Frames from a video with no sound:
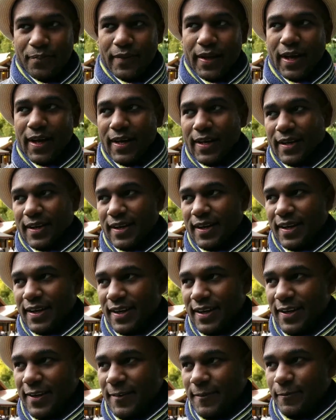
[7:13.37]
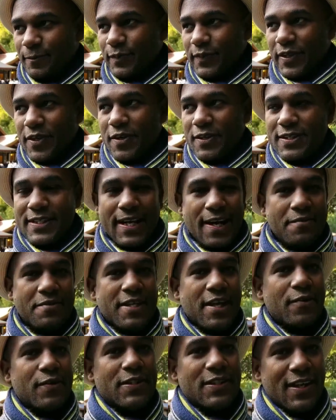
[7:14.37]
And there were times
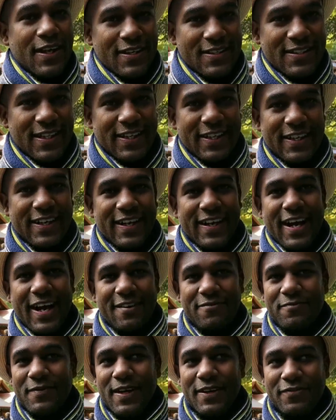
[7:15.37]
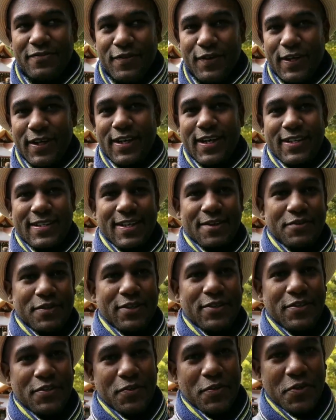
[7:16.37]
I was lost. I didn't have my phone at that time, so
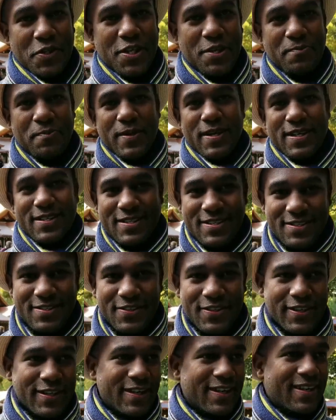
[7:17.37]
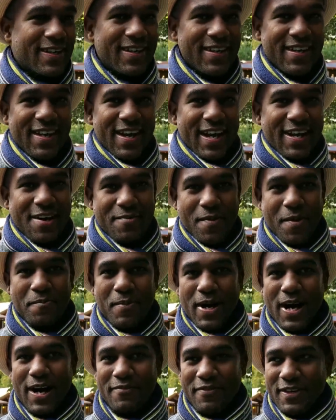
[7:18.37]
there was no GPS. So, and I
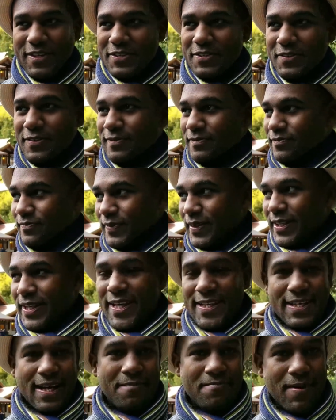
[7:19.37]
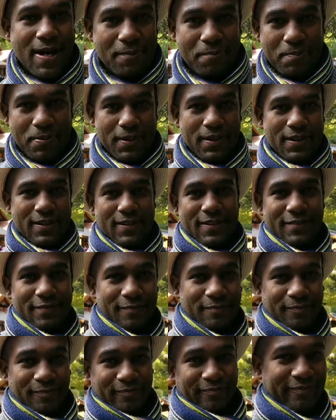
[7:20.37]
remember having to get a map and
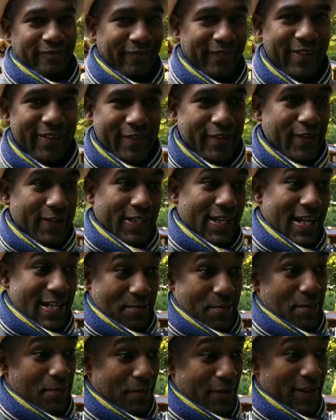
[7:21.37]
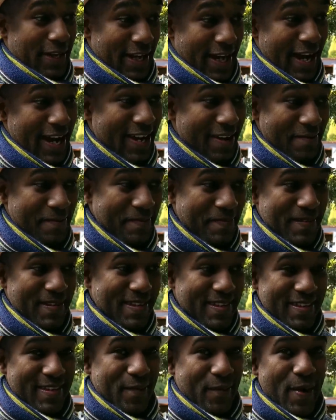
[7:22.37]
go out and ask people, okay,
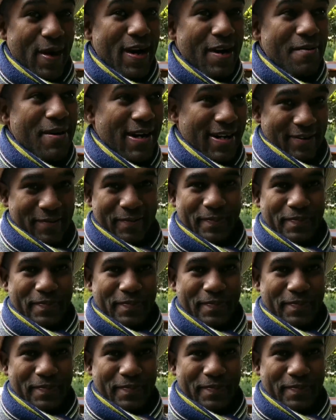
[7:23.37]
where am I?